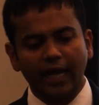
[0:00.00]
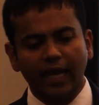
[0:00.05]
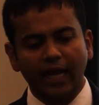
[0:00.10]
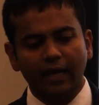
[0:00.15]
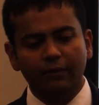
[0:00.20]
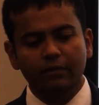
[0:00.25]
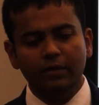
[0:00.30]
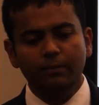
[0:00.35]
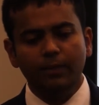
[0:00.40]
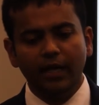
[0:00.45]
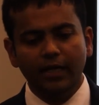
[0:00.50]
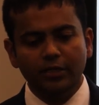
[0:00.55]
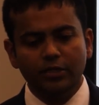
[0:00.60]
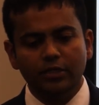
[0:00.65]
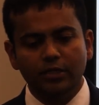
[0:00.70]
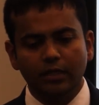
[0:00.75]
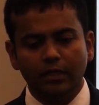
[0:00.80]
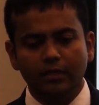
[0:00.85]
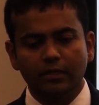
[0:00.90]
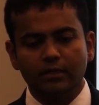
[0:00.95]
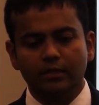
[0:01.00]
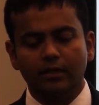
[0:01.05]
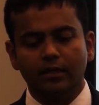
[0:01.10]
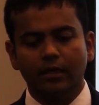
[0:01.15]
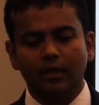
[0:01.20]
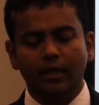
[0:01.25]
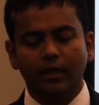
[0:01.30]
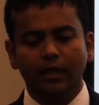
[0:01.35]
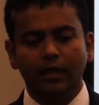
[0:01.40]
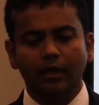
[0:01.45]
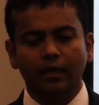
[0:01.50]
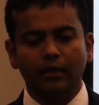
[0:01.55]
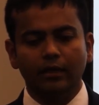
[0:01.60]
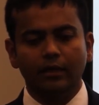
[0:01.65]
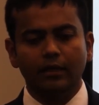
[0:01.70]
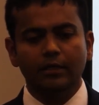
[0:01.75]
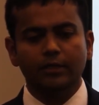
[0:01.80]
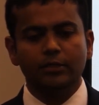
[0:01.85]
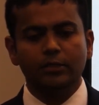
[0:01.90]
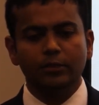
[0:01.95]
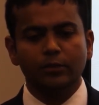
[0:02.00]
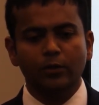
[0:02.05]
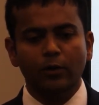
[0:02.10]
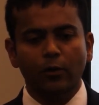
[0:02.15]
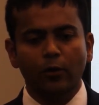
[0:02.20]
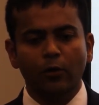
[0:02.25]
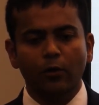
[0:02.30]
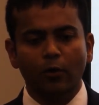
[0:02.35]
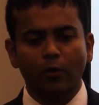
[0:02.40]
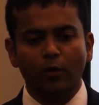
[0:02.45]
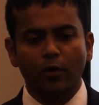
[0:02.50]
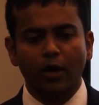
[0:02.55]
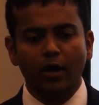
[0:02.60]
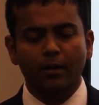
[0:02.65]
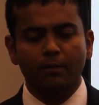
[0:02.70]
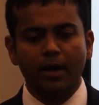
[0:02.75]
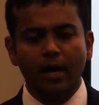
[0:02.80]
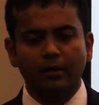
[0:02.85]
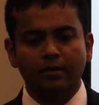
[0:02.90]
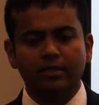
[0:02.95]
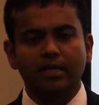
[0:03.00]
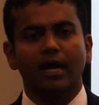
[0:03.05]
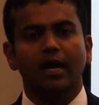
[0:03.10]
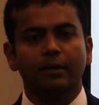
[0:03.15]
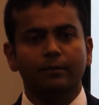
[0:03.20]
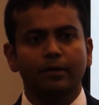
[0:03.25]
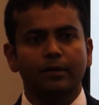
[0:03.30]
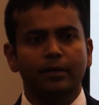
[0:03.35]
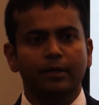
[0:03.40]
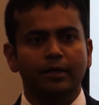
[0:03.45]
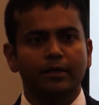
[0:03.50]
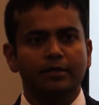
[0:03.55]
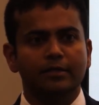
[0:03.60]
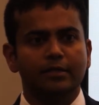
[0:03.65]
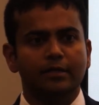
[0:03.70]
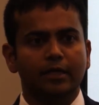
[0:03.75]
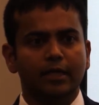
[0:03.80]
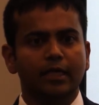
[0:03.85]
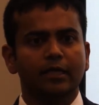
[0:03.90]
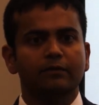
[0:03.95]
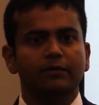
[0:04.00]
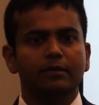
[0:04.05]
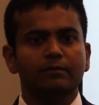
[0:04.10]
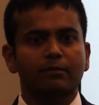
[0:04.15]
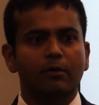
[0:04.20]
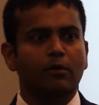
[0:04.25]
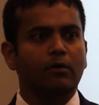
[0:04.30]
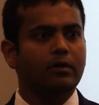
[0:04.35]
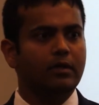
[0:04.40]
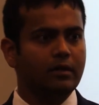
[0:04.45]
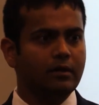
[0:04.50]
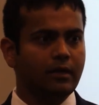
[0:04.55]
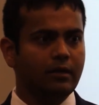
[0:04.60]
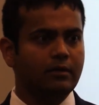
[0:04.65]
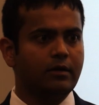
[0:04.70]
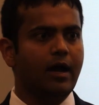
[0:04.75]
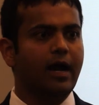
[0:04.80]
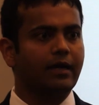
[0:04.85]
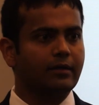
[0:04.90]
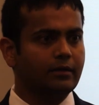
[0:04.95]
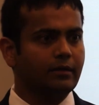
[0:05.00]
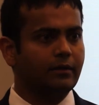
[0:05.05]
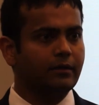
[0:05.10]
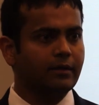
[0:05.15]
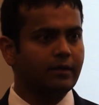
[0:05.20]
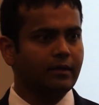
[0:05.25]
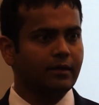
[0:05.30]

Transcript: every patient needs to know about diabetes even more than their doctor.